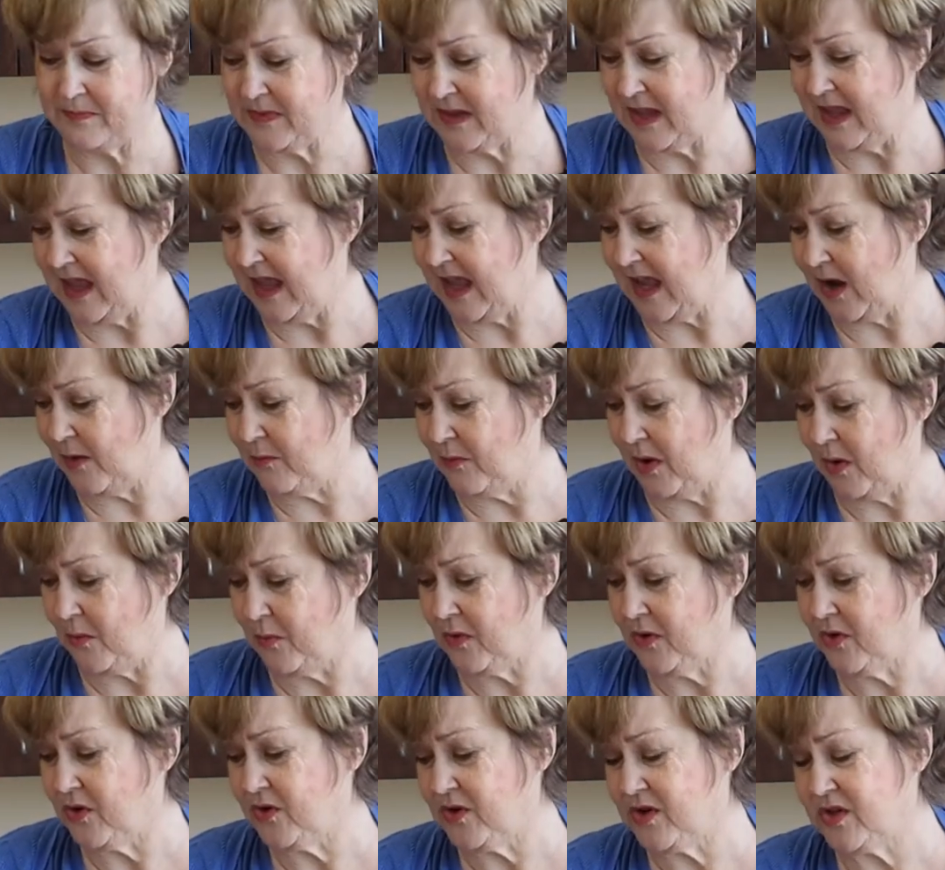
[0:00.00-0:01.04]
And what
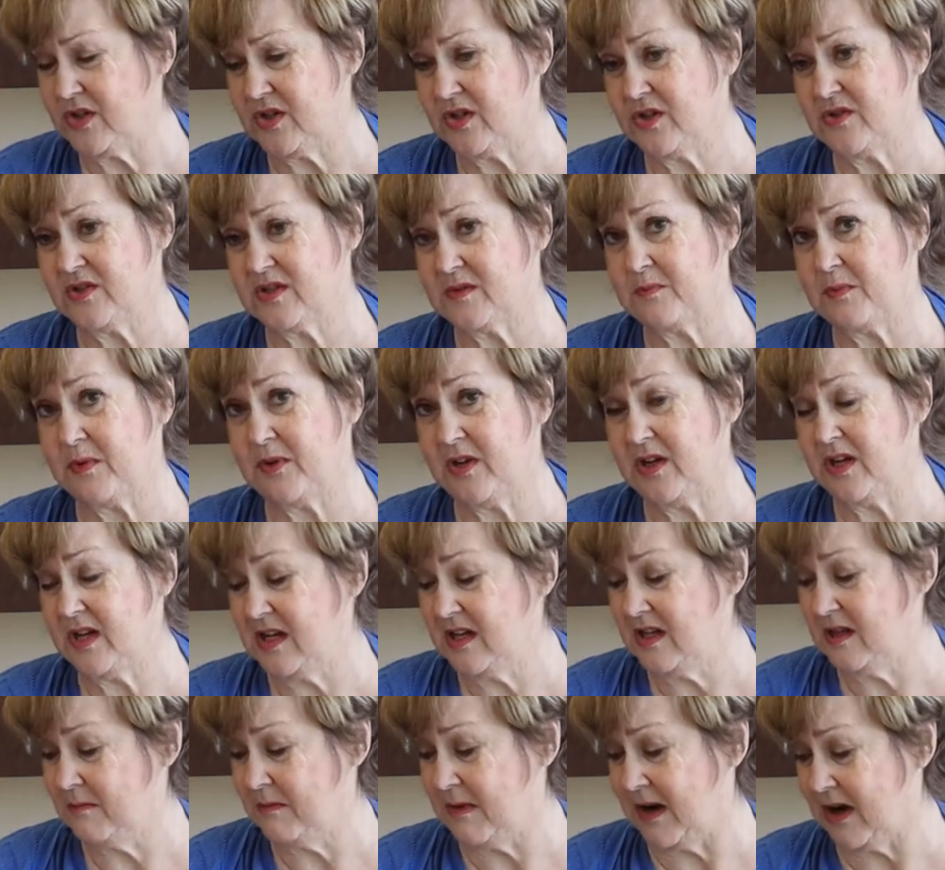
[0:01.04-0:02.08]
we're going to do is put it in
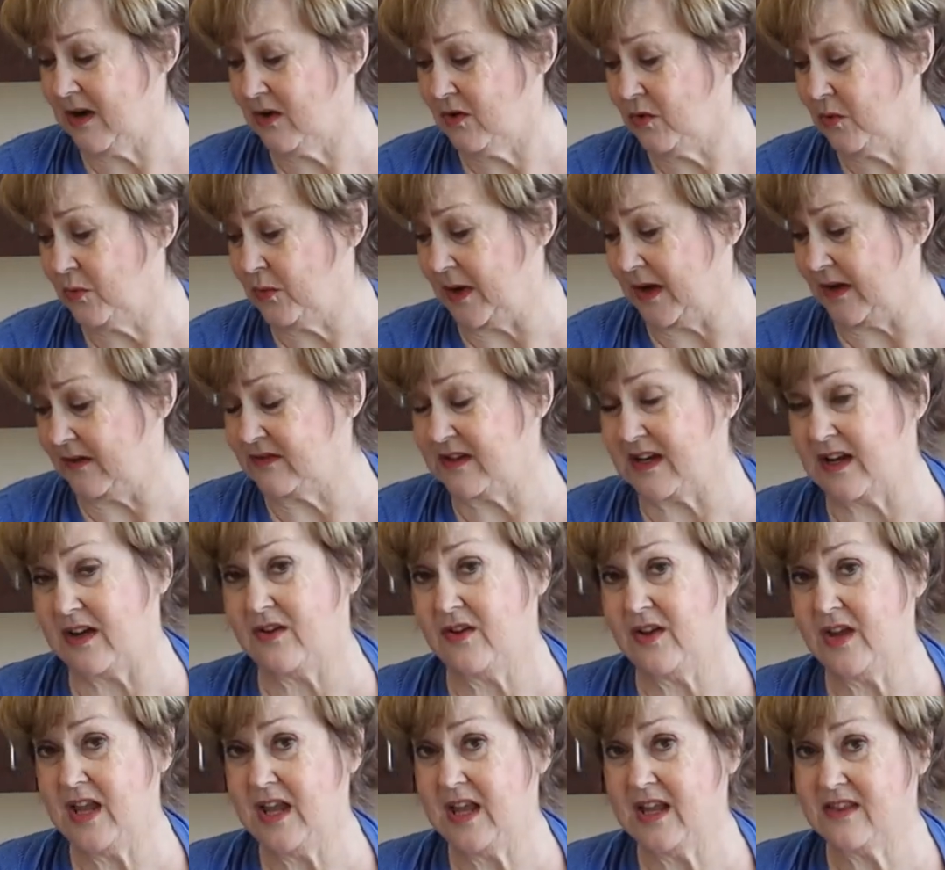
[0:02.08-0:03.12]
the microwave. Now,
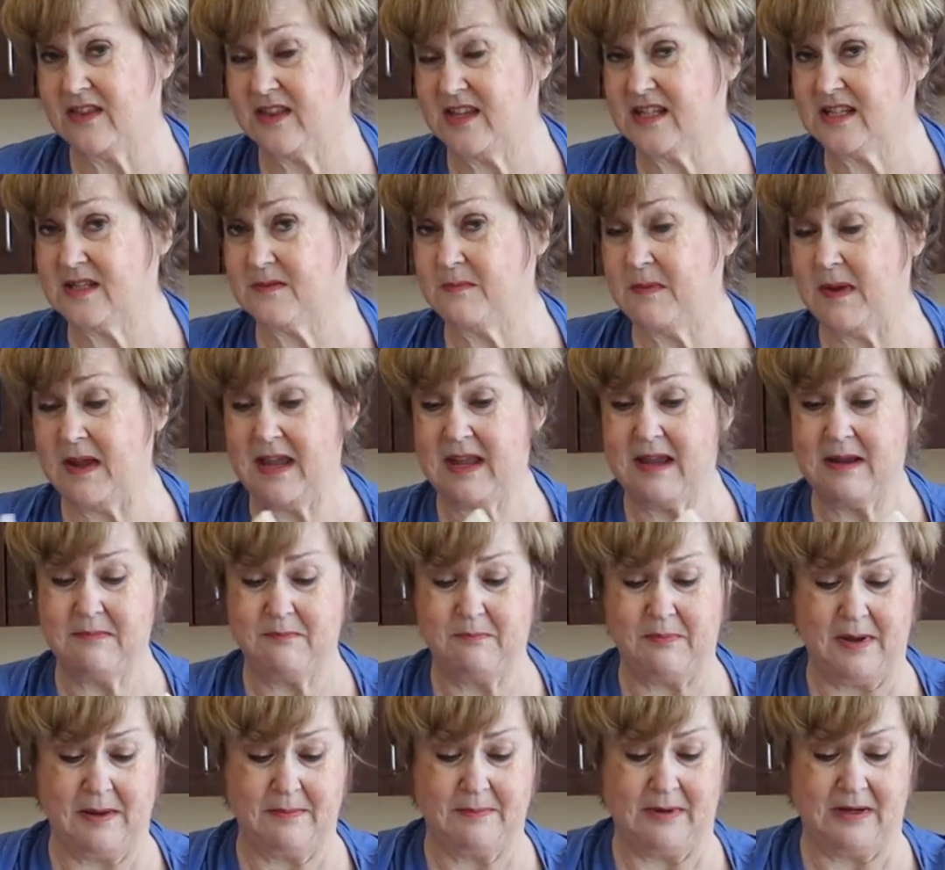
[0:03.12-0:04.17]
this may
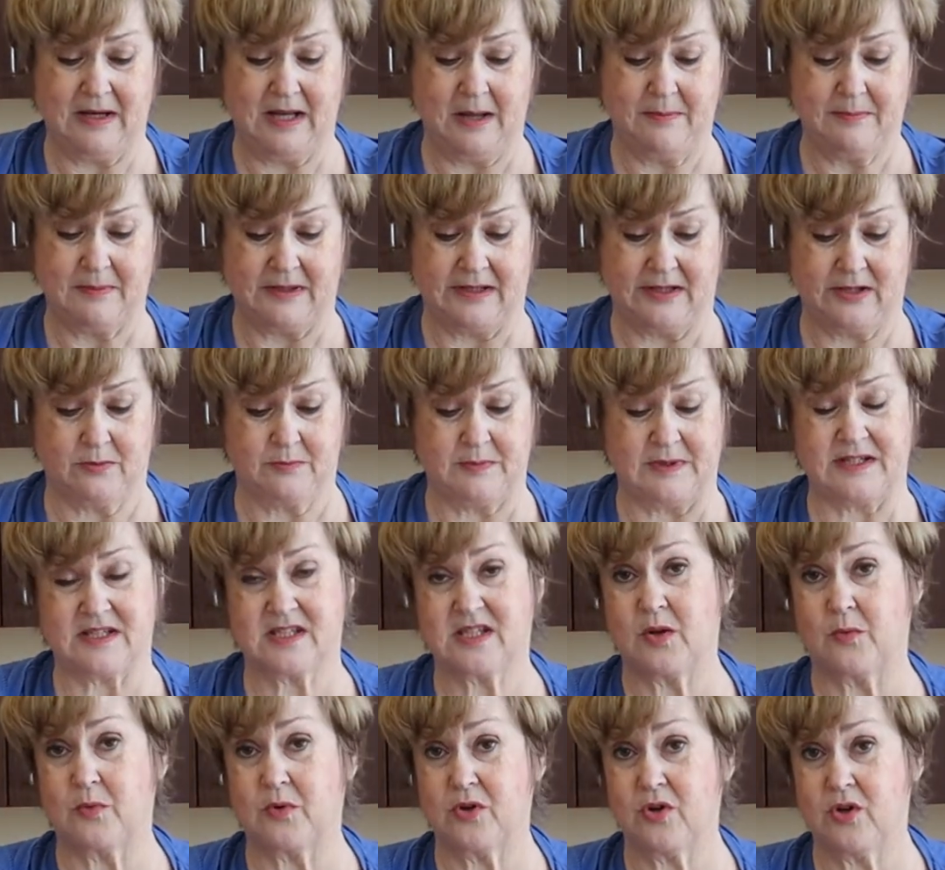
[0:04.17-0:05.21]
bubble up a little bit,
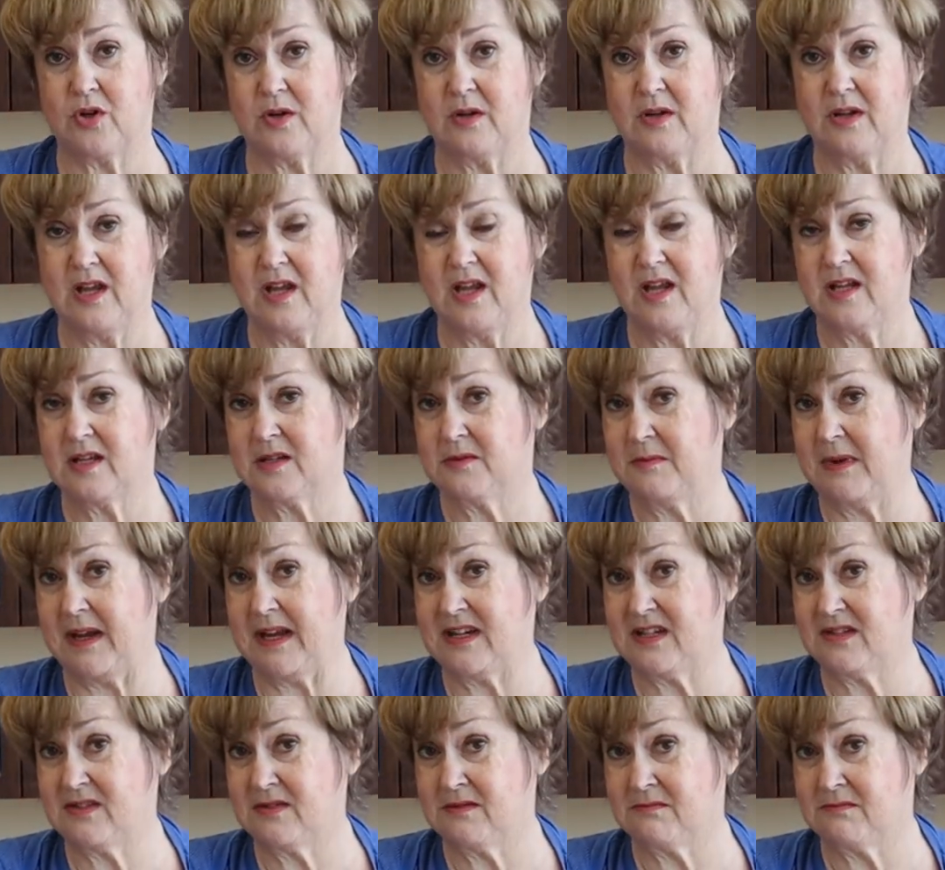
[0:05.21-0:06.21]
so we're going to make